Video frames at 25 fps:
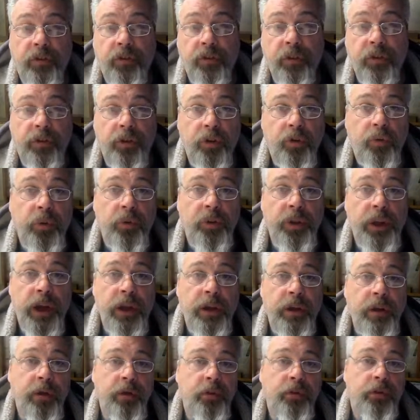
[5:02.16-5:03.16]
switches, what they
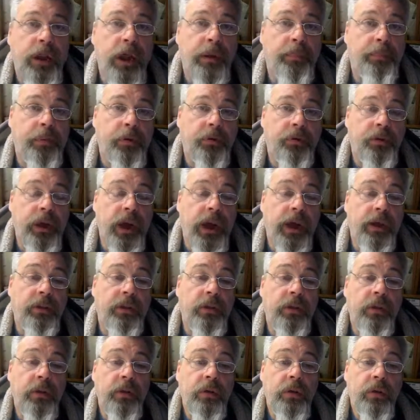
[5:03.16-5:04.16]
do is they
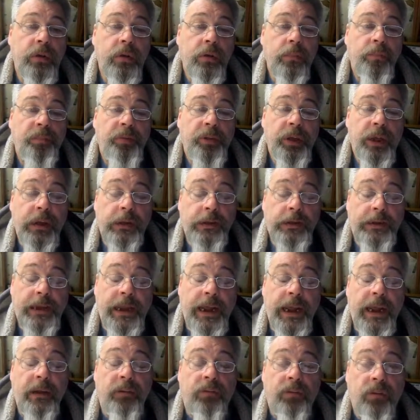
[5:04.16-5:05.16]
protect in
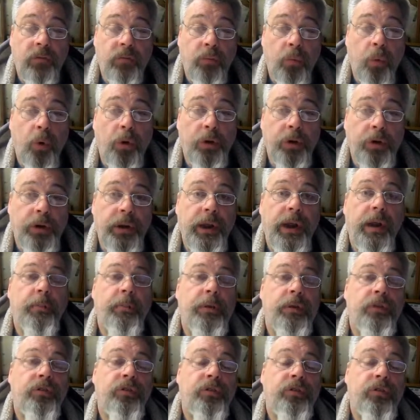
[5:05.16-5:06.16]
case of water
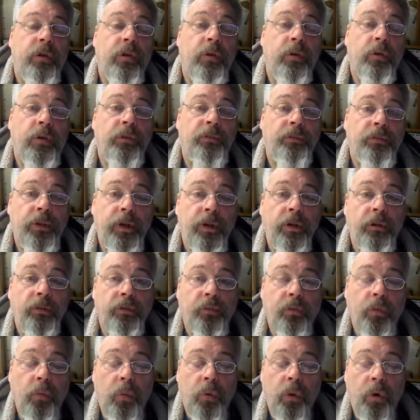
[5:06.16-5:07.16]
damage. So if
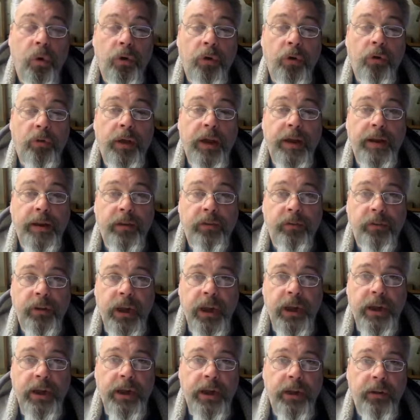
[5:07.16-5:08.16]
there's water that is
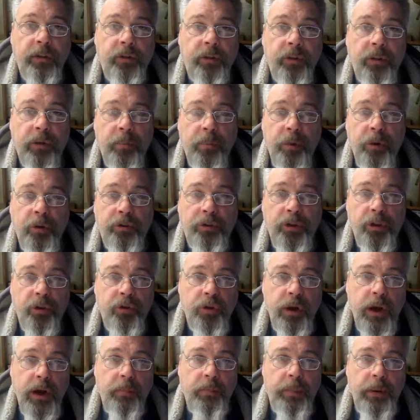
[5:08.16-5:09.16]
getting into the emergency
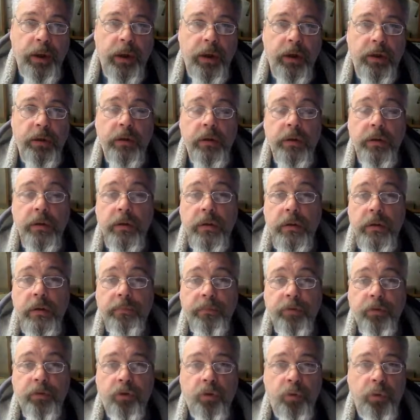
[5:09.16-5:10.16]
drain pan,
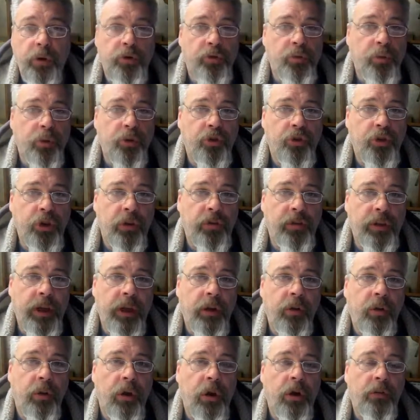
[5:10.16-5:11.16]
the switch will shut
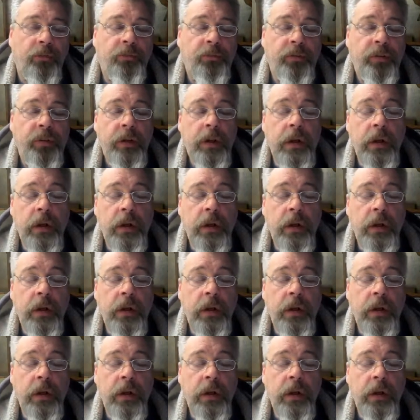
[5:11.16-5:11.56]
that off,